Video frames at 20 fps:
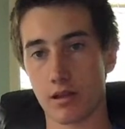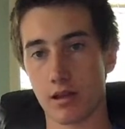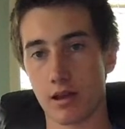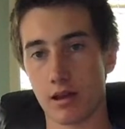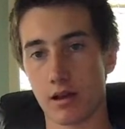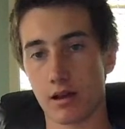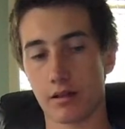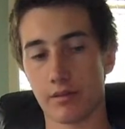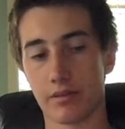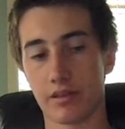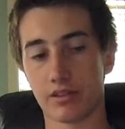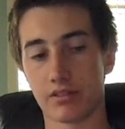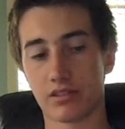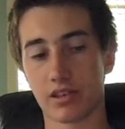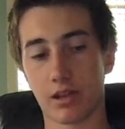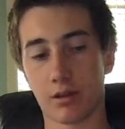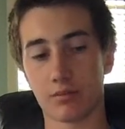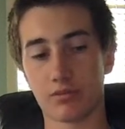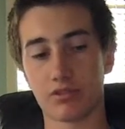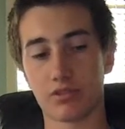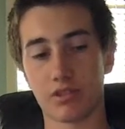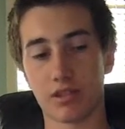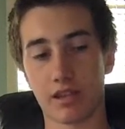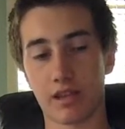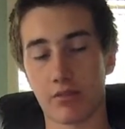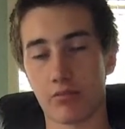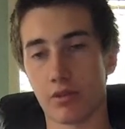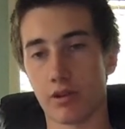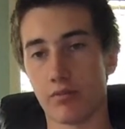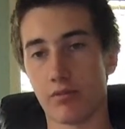This helps to get
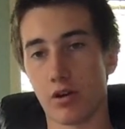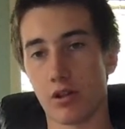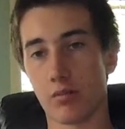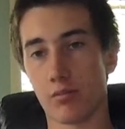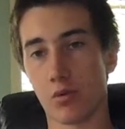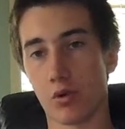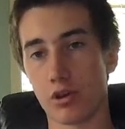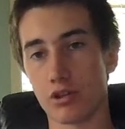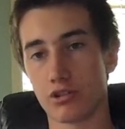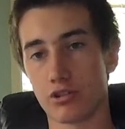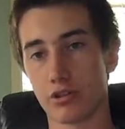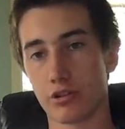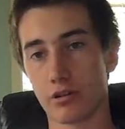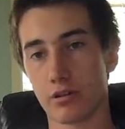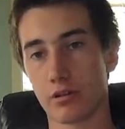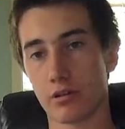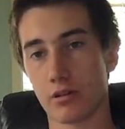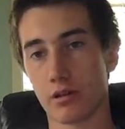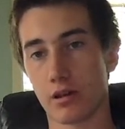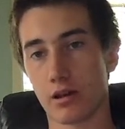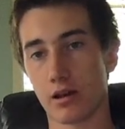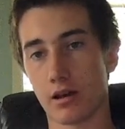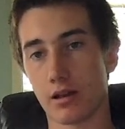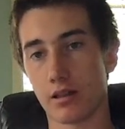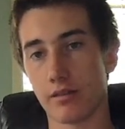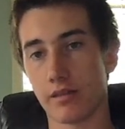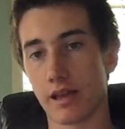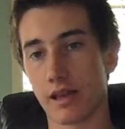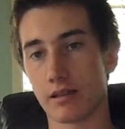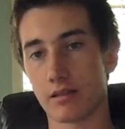rid of all the moisture
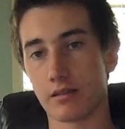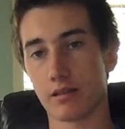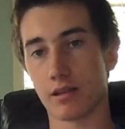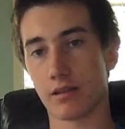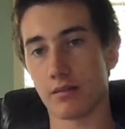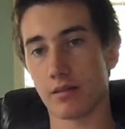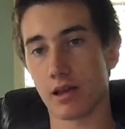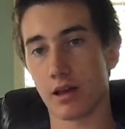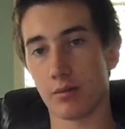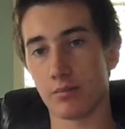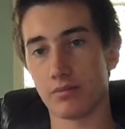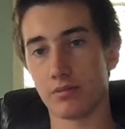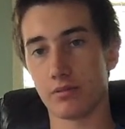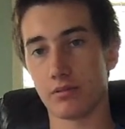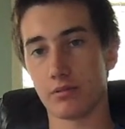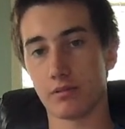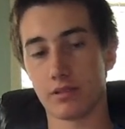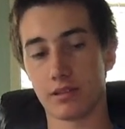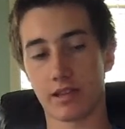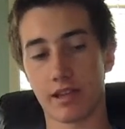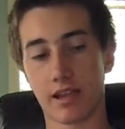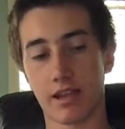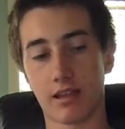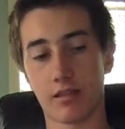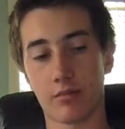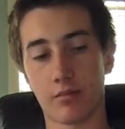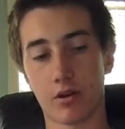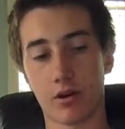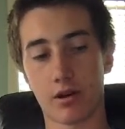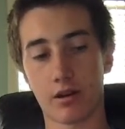that can help decay the
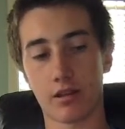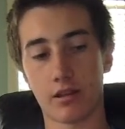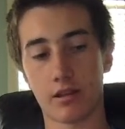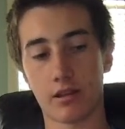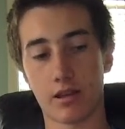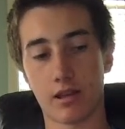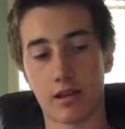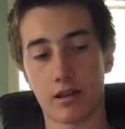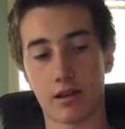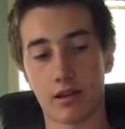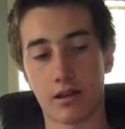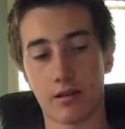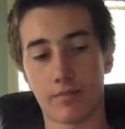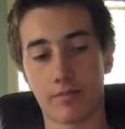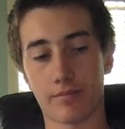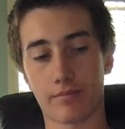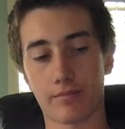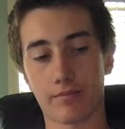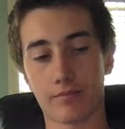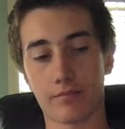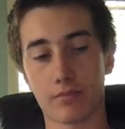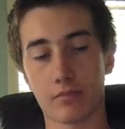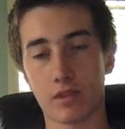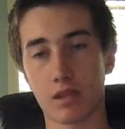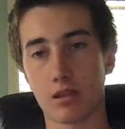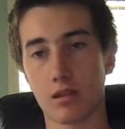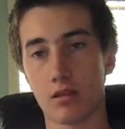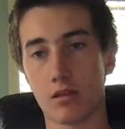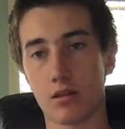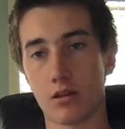body, and
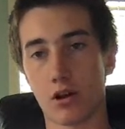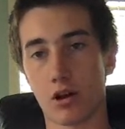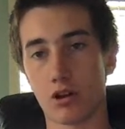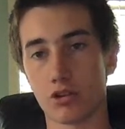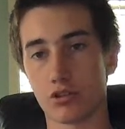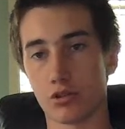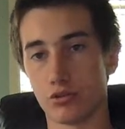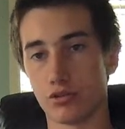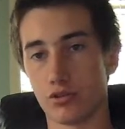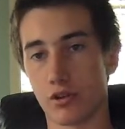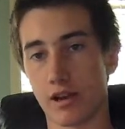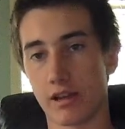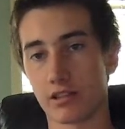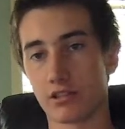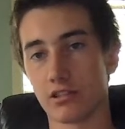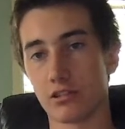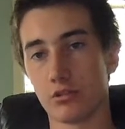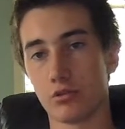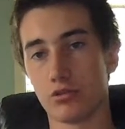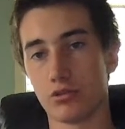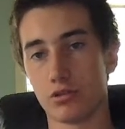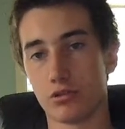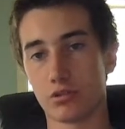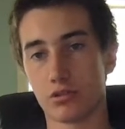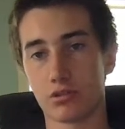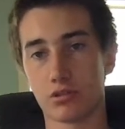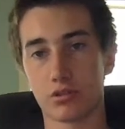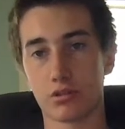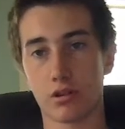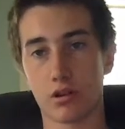also drying
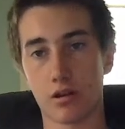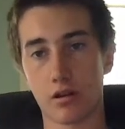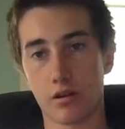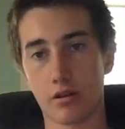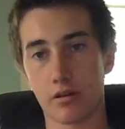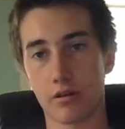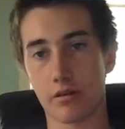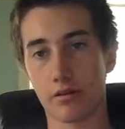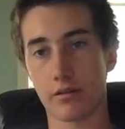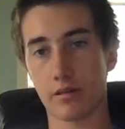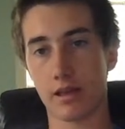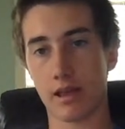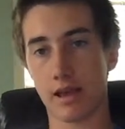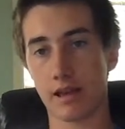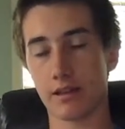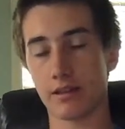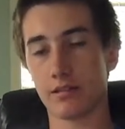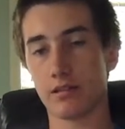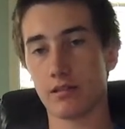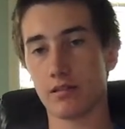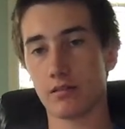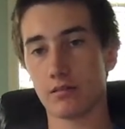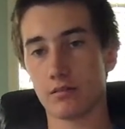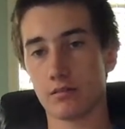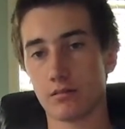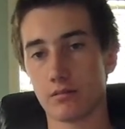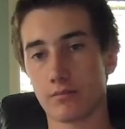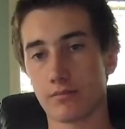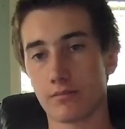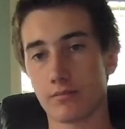solutions are added.
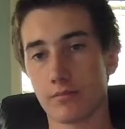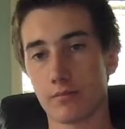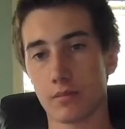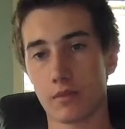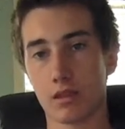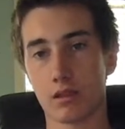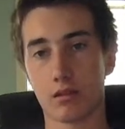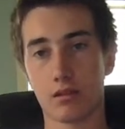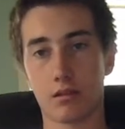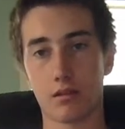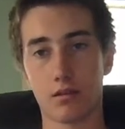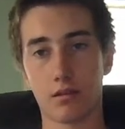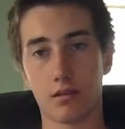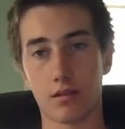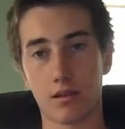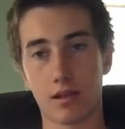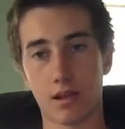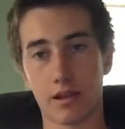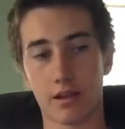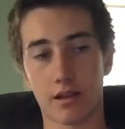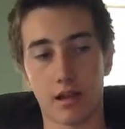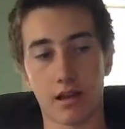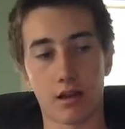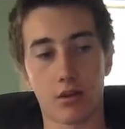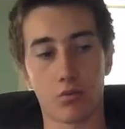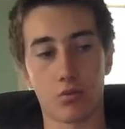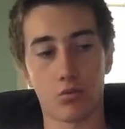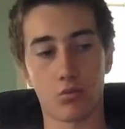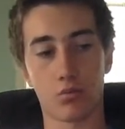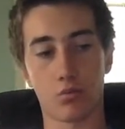And
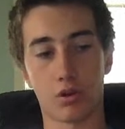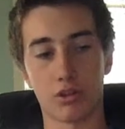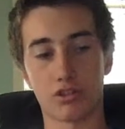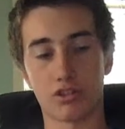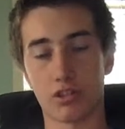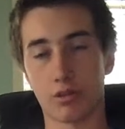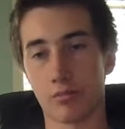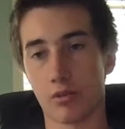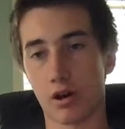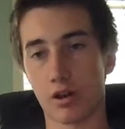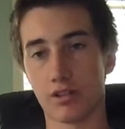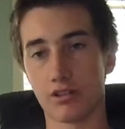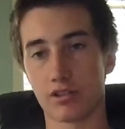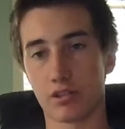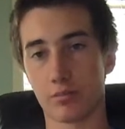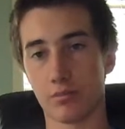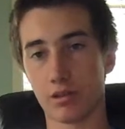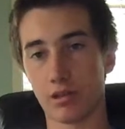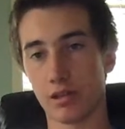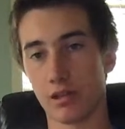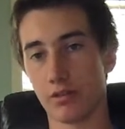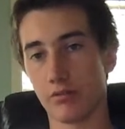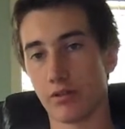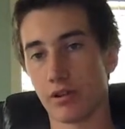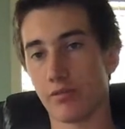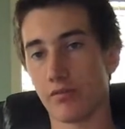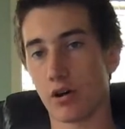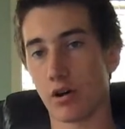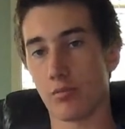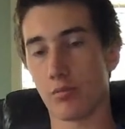once the body is completely rid of
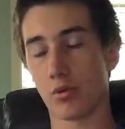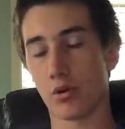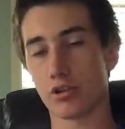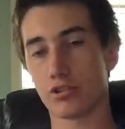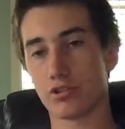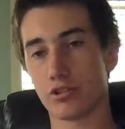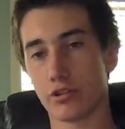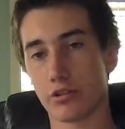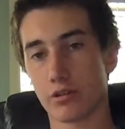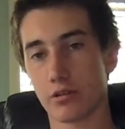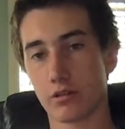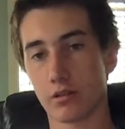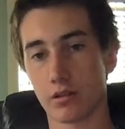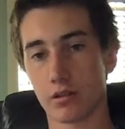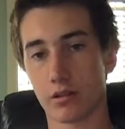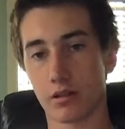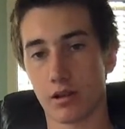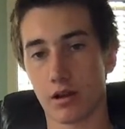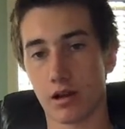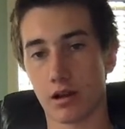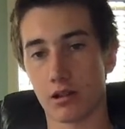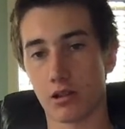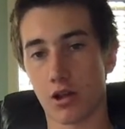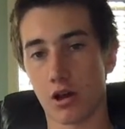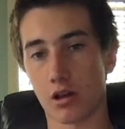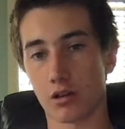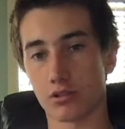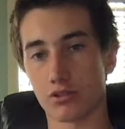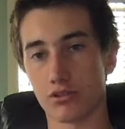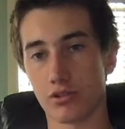all moisture,
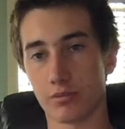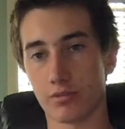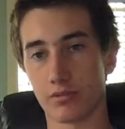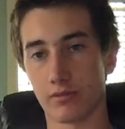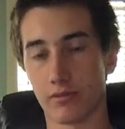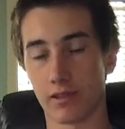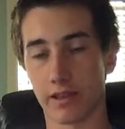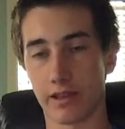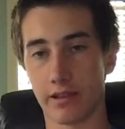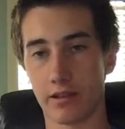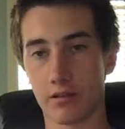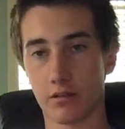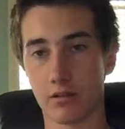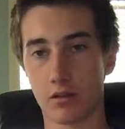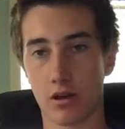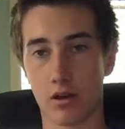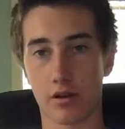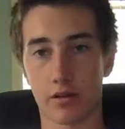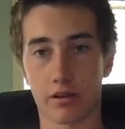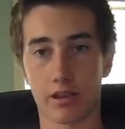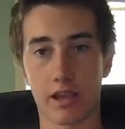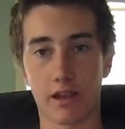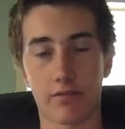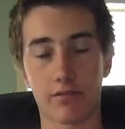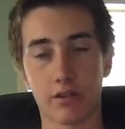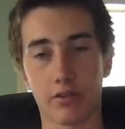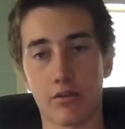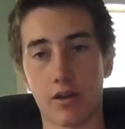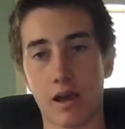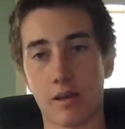long strips of linen are carefully
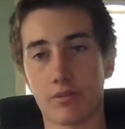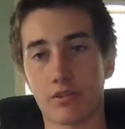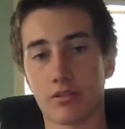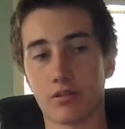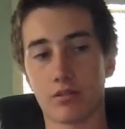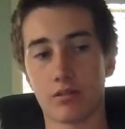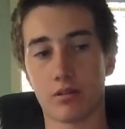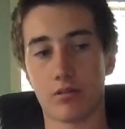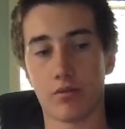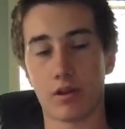wrapped around the